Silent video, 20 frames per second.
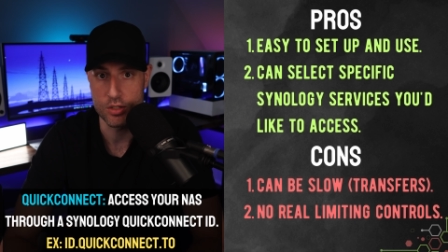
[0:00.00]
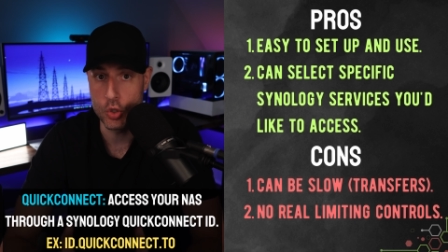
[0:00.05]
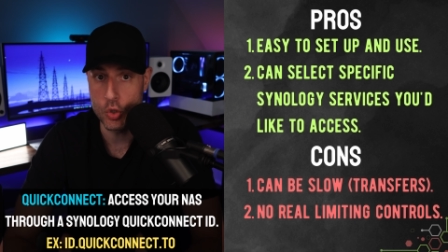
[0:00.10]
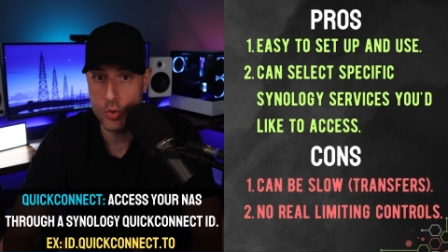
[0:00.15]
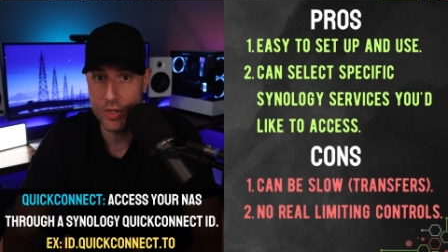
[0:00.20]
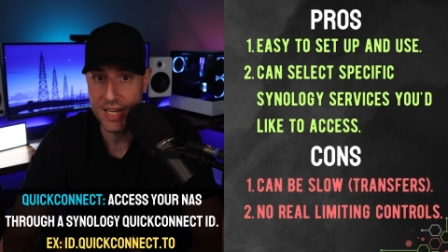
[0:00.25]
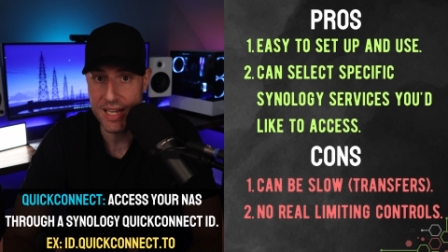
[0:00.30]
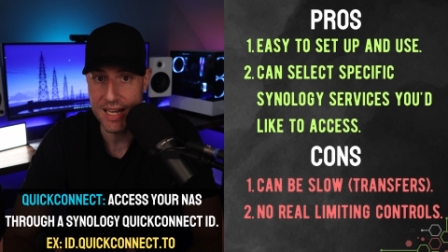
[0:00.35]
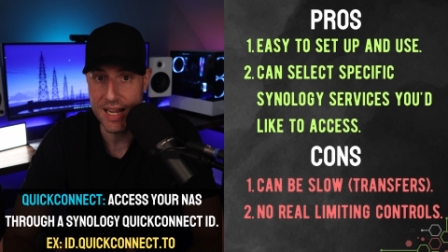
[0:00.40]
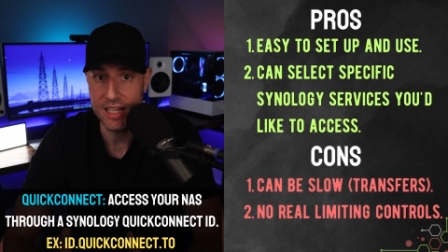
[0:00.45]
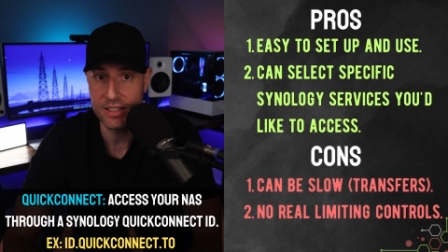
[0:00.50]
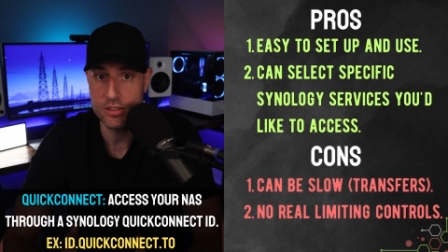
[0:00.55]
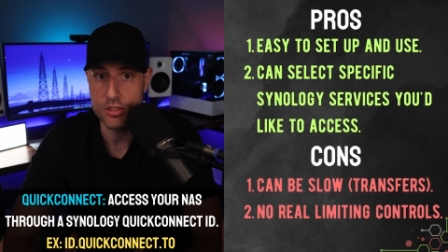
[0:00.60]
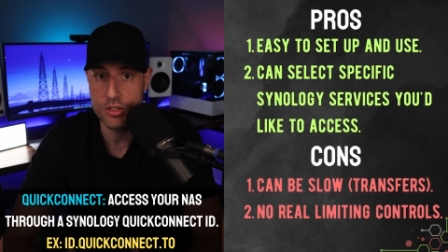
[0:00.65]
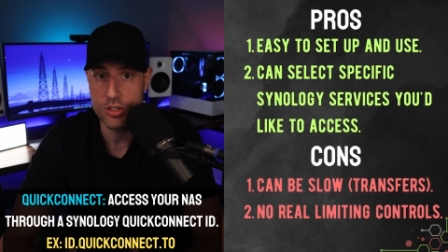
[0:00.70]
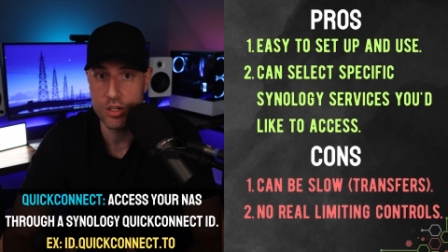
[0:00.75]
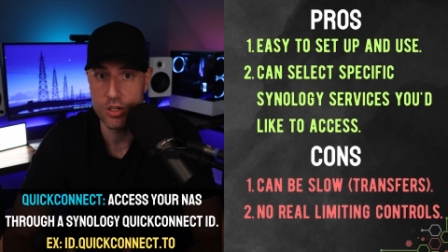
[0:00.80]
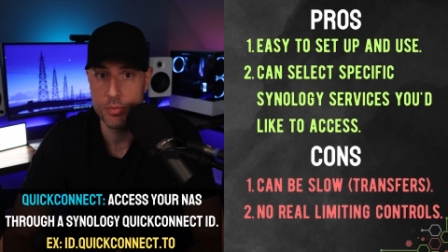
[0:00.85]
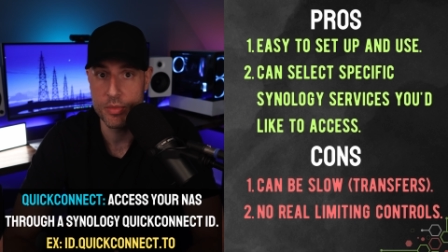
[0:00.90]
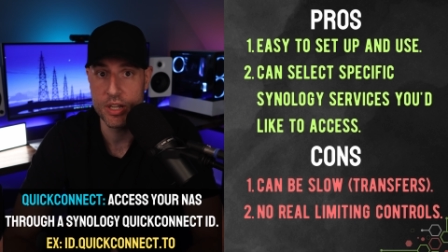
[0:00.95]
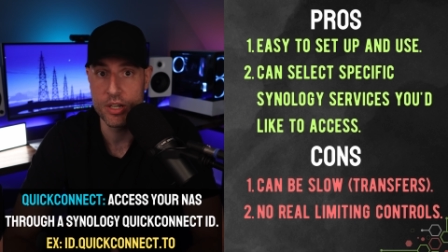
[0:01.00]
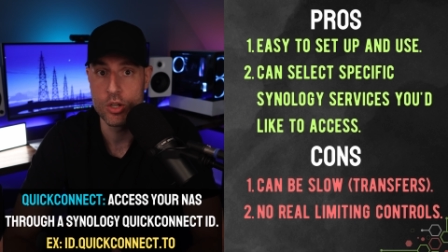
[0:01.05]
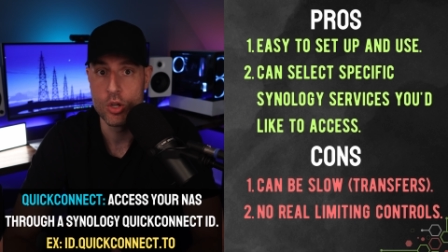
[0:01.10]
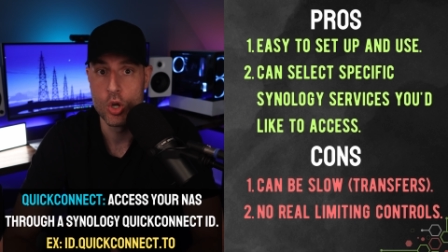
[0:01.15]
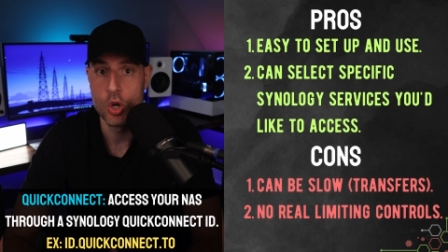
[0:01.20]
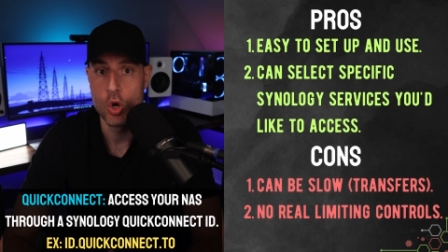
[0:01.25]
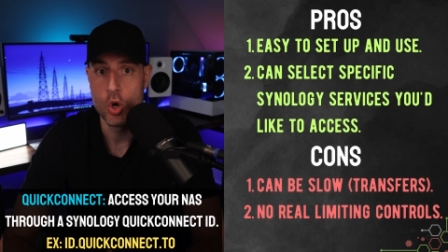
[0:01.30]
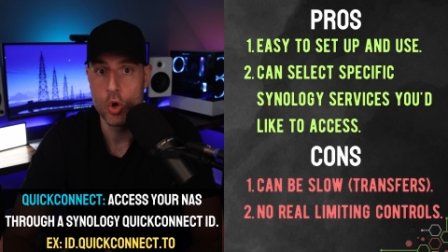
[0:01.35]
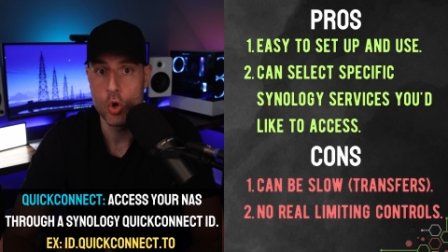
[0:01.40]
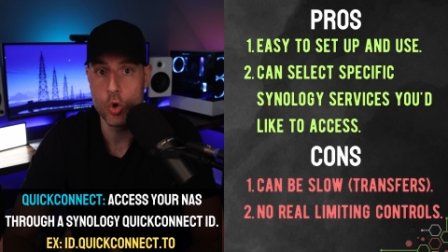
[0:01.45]
You cannot determine
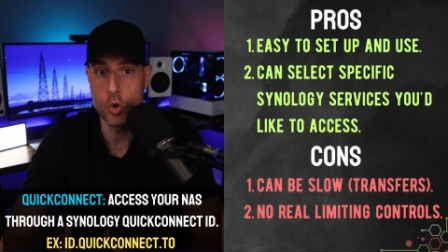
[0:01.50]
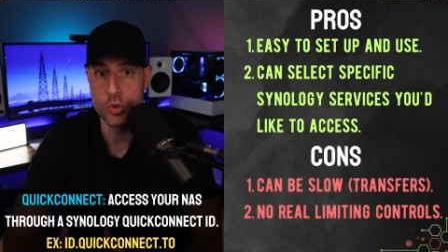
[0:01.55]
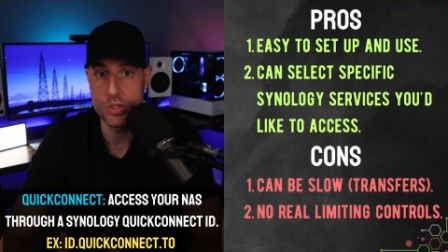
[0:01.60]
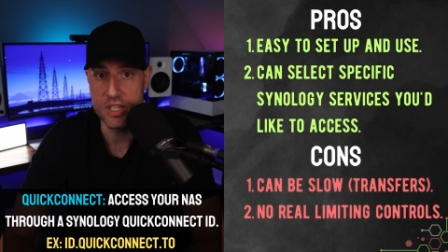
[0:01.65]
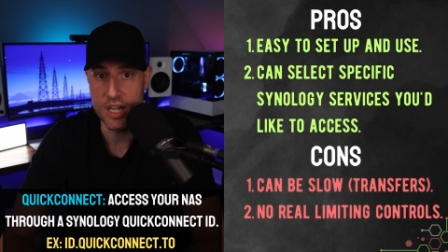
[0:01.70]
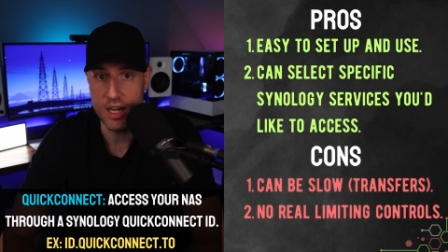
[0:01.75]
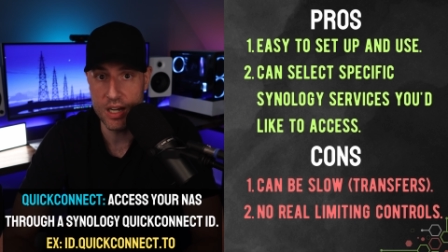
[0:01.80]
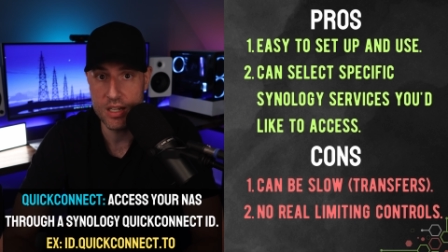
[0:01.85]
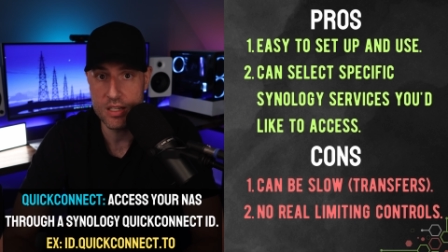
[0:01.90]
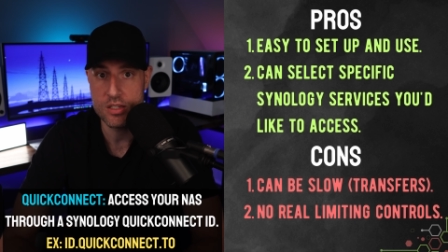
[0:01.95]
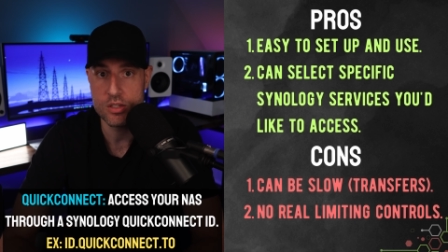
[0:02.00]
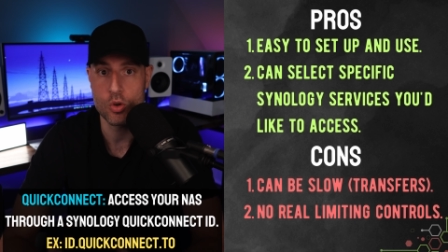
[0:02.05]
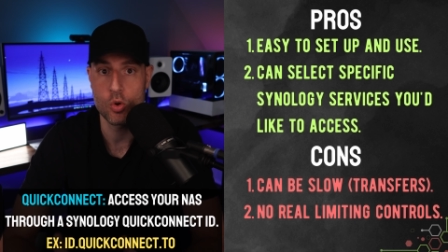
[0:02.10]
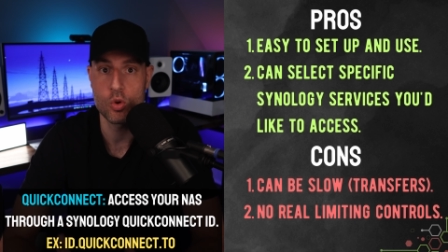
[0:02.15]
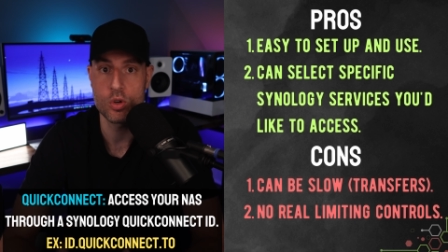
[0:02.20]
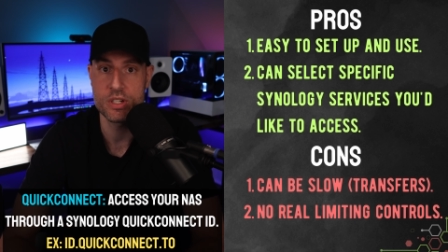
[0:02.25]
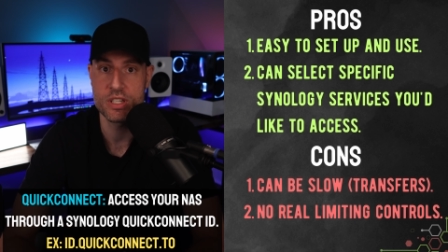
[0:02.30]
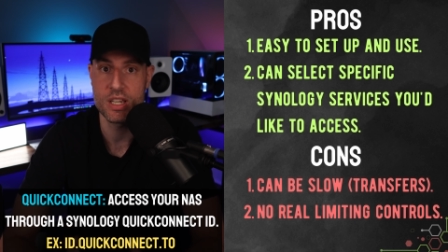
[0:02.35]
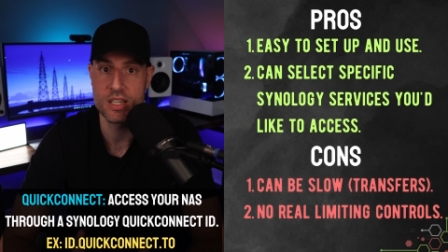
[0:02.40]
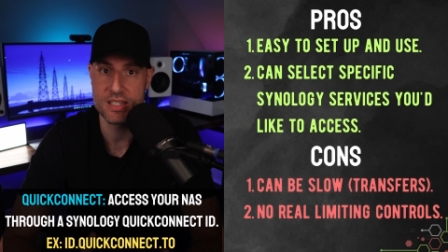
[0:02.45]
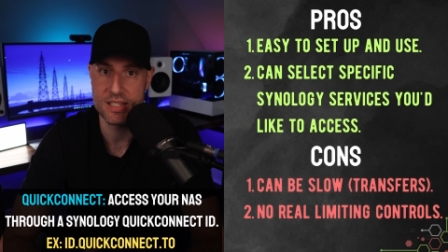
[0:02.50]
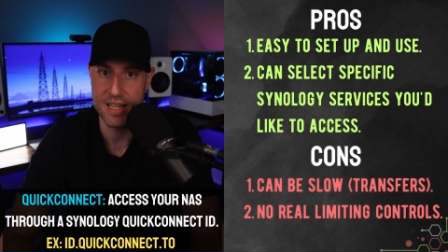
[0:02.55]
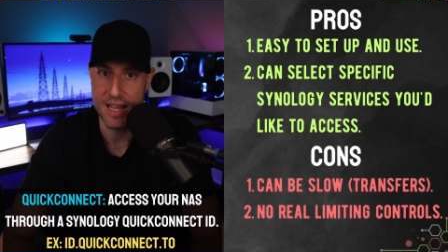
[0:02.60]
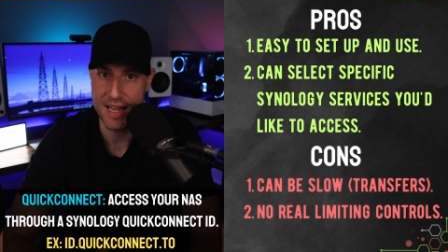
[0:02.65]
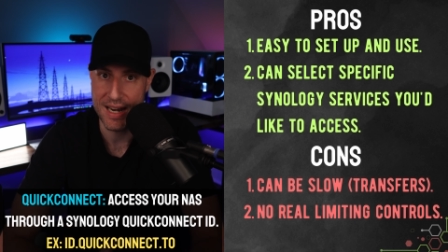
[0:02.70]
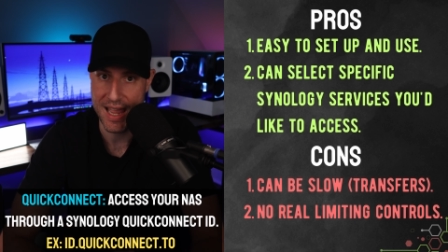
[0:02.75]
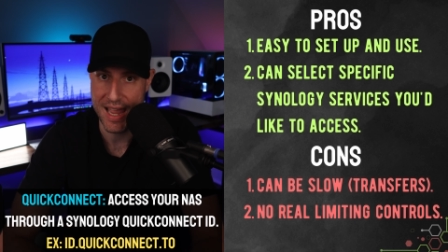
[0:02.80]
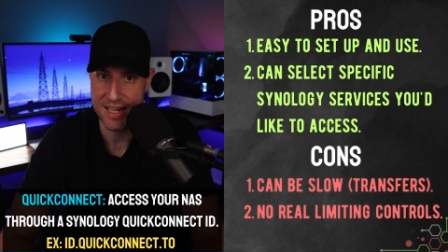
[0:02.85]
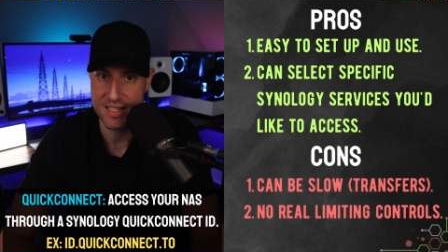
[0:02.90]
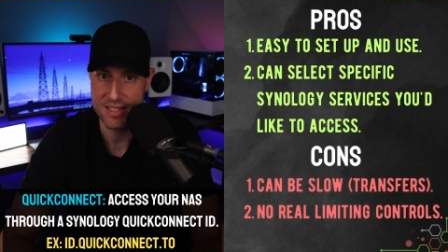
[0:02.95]
who does or does
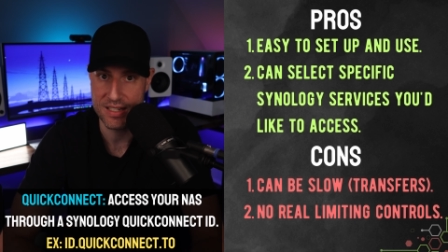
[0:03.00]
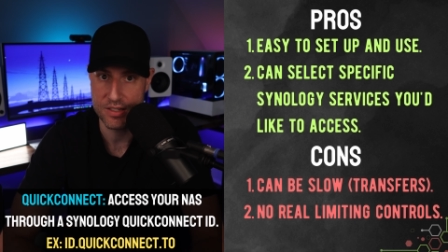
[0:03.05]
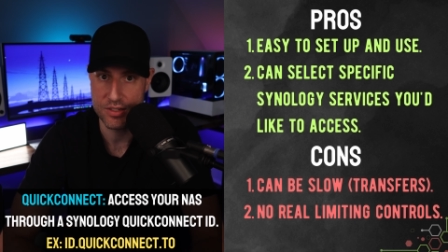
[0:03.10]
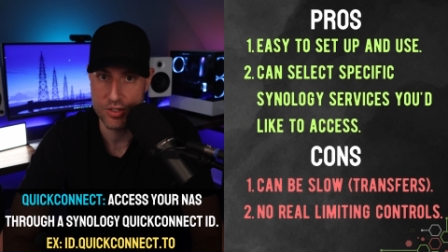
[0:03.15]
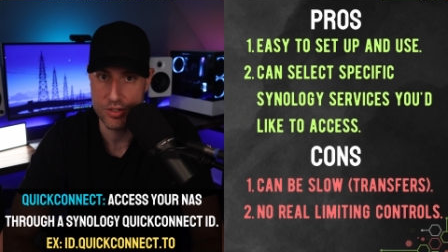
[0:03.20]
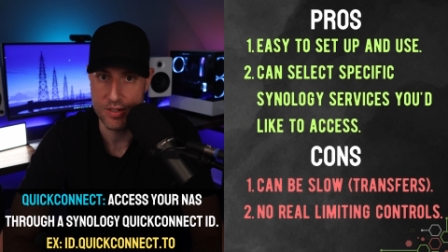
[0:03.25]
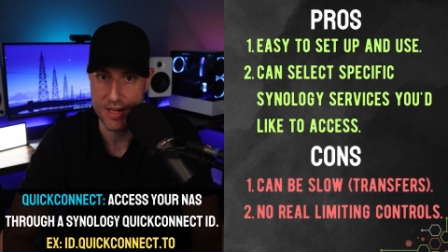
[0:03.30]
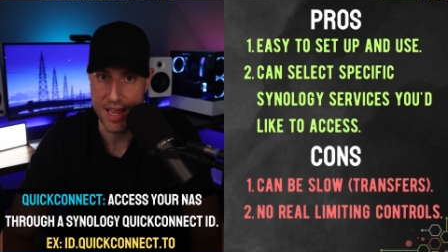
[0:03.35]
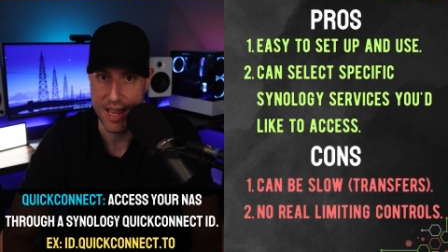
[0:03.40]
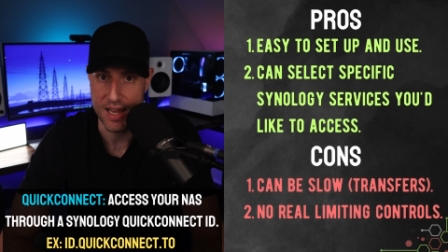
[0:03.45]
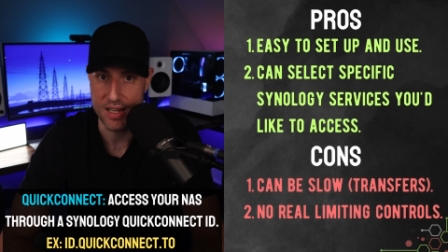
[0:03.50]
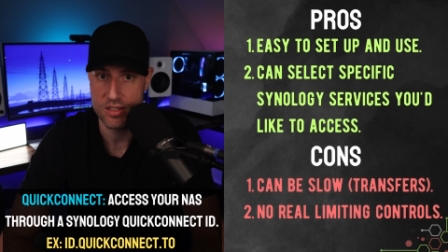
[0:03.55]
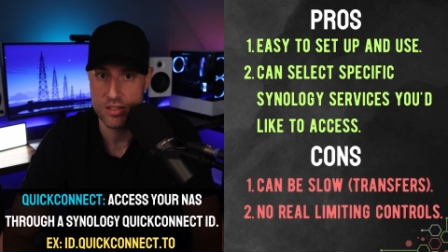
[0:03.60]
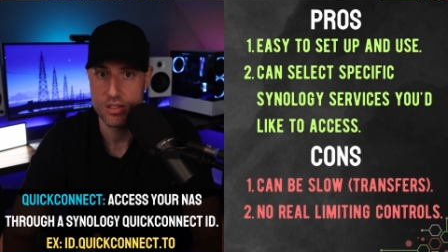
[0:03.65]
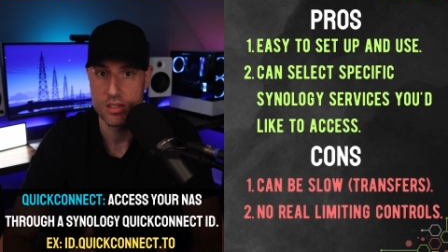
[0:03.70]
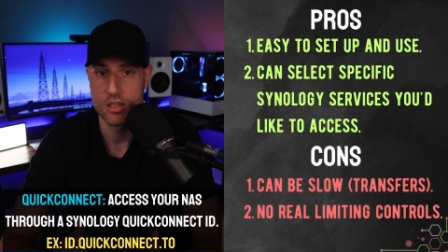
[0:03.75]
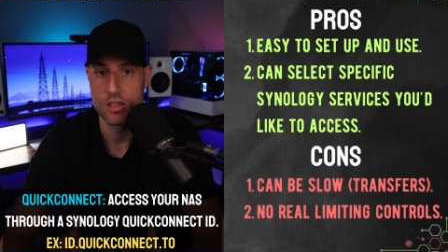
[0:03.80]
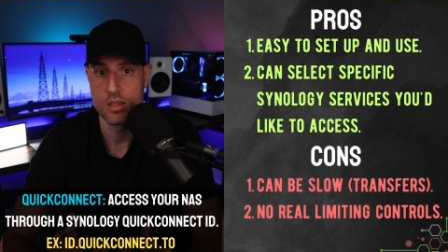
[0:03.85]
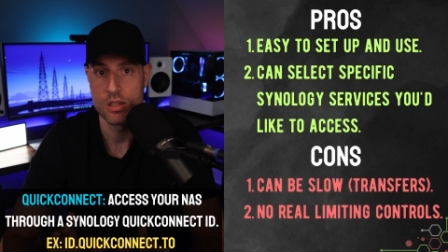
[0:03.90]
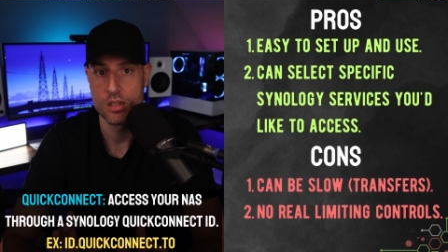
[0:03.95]
not access your NAS.